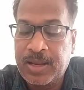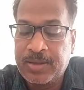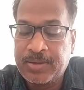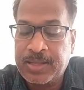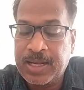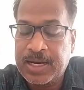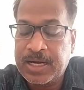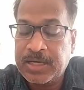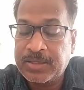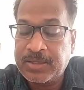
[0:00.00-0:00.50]

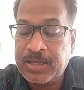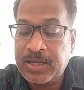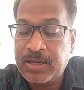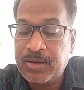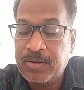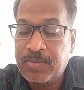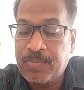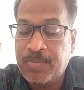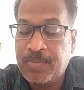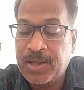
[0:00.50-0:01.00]
second
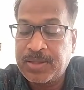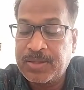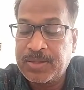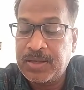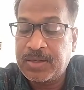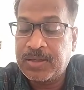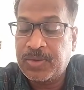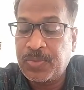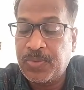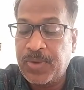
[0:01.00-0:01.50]
thing,
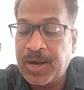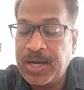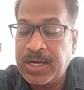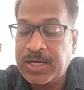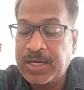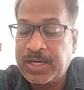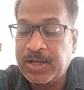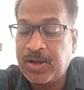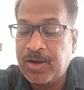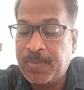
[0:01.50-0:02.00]
muscles well
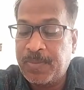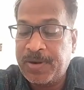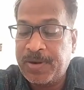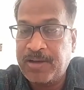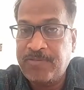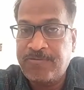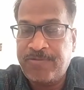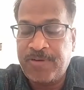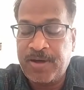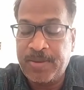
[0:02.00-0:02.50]
developed
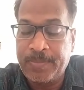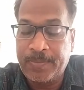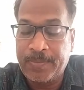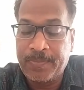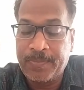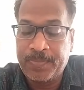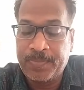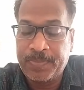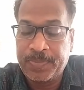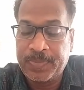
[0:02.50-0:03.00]
and firm,
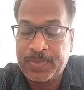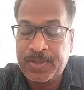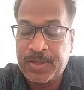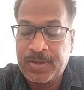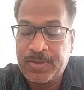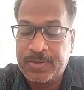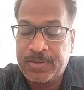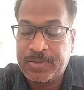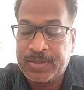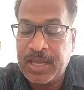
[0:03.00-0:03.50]

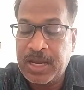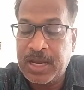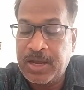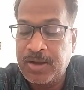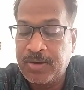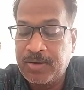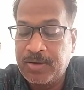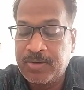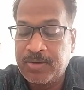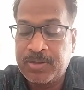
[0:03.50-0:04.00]

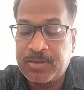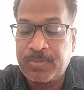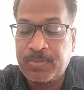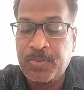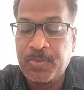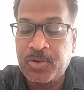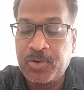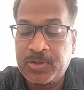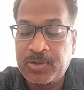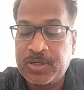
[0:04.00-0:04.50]
skin
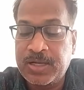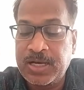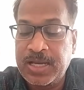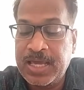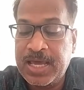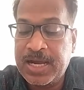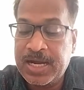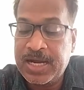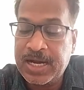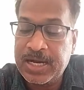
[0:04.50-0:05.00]
smooth,
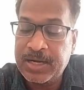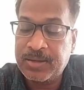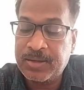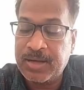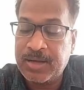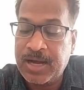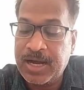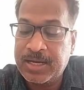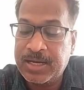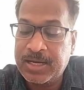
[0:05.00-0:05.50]
clear, and
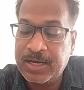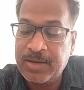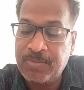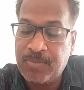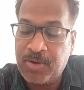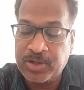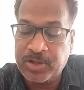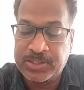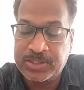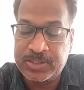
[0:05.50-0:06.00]
slightly
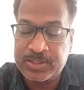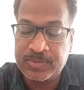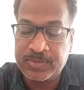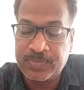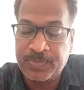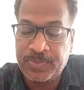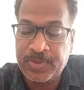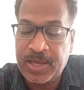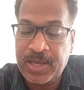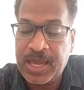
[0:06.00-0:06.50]
moist,
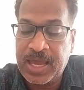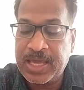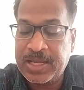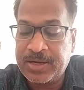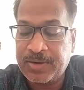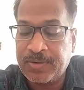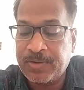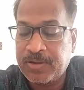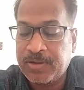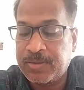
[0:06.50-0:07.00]
hair
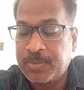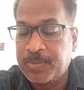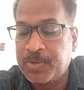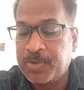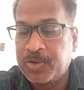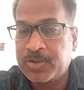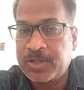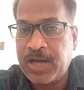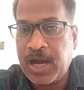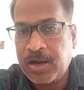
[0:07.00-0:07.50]

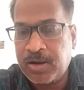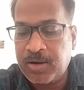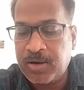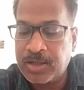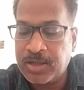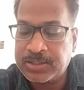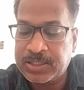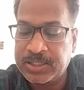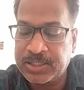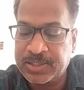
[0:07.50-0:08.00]
smooth and
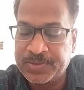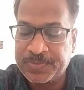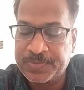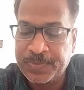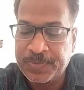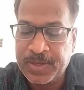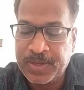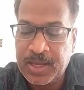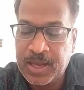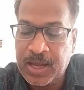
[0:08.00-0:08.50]
glossy,
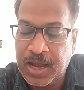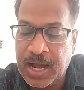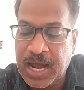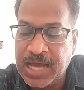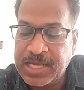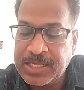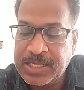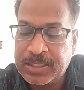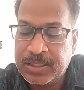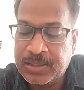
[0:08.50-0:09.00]

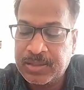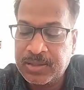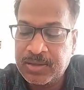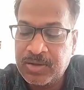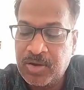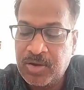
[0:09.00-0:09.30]
eyes